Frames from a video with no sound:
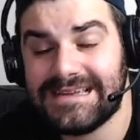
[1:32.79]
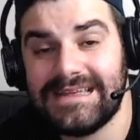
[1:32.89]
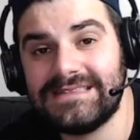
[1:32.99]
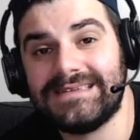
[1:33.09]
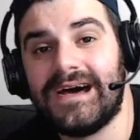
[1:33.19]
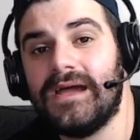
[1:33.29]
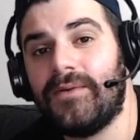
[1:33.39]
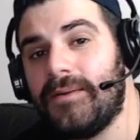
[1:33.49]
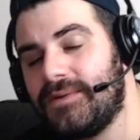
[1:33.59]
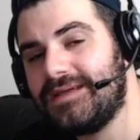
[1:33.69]
And in time,
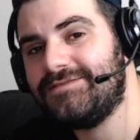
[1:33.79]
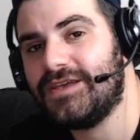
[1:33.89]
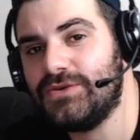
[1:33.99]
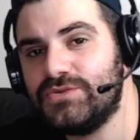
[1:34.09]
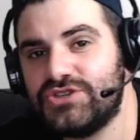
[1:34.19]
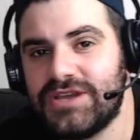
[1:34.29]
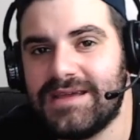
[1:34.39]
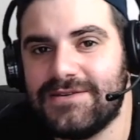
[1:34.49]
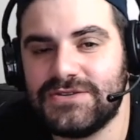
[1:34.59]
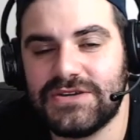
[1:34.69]
I believe that you'll
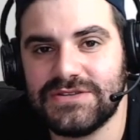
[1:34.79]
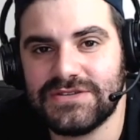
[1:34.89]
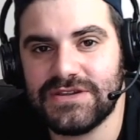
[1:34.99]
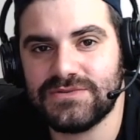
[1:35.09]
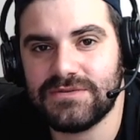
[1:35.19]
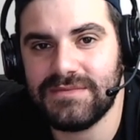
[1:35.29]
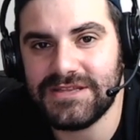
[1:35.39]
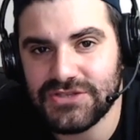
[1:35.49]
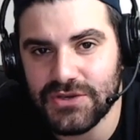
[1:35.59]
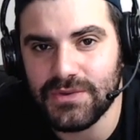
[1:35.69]
share those concerns with me
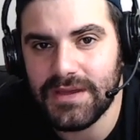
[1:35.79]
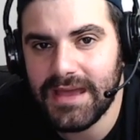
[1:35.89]
too.